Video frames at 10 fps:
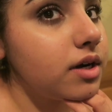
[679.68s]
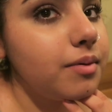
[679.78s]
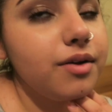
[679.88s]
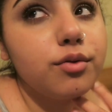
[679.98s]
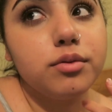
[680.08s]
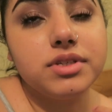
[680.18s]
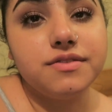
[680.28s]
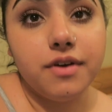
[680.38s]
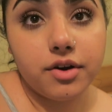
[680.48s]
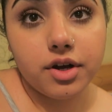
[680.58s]
My room is
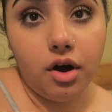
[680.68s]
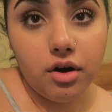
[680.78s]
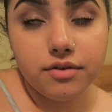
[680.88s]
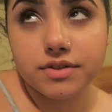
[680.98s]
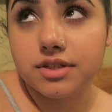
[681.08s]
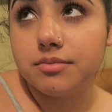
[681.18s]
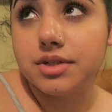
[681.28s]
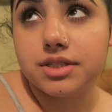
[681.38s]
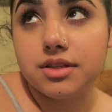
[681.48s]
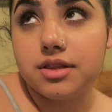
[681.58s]
very hot. For some
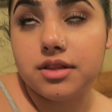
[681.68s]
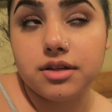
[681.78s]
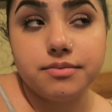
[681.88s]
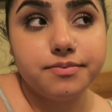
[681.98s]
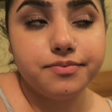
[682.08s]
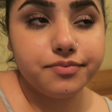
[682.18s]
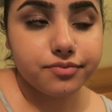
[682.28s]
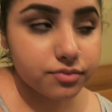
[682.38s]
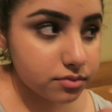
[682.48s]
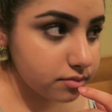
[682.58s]
reason the
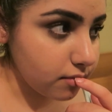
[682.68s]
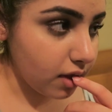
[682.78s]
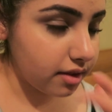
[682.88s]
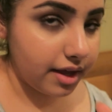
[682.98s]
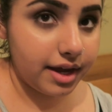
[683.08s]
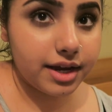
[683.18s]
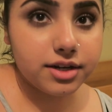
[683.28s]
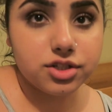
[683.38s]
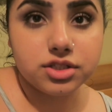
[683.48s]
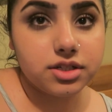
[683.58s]
air
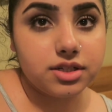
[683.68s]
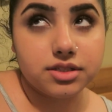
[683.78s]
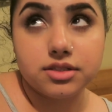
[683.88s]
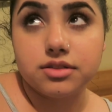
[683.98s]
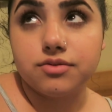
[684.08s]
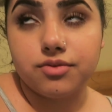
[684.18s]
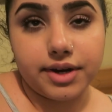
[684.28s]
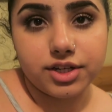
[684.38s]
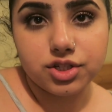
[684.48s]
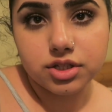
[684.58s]
conditioner doesn't
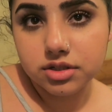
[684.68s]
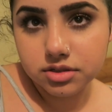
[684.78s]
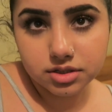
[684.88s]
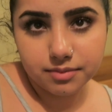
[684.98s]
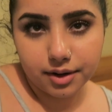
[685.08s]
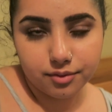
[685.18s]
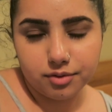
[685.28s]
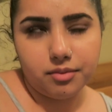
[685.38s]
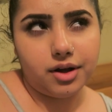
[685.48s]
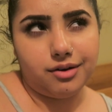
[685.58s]
reach to my
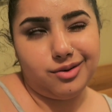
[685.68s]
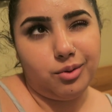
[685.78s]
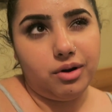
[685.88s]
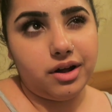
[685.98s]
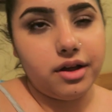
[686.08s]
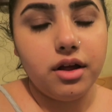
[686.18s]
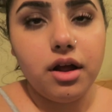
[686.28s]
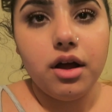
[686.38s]
room. I don't know why.